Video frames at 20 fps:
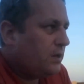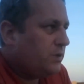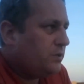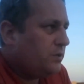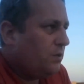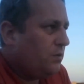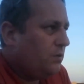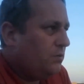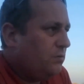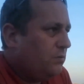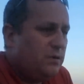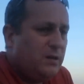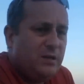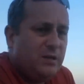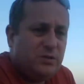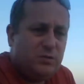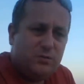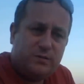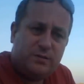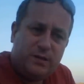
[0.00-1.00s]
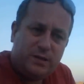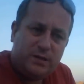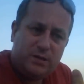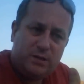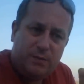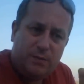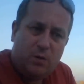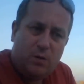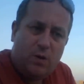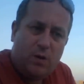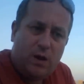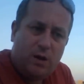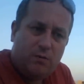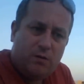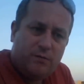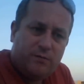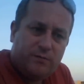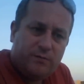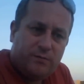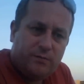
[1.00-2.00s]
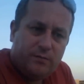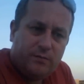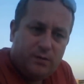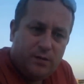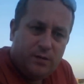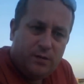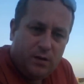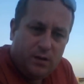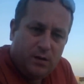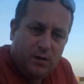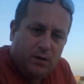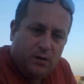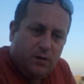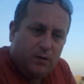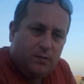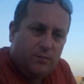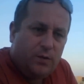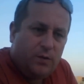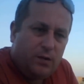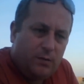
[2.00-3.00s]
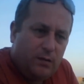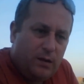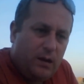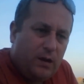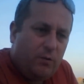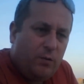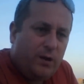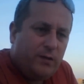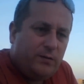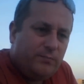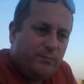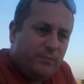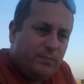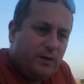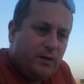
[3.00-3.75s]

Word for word: So it's just things to be aware of. But anyway,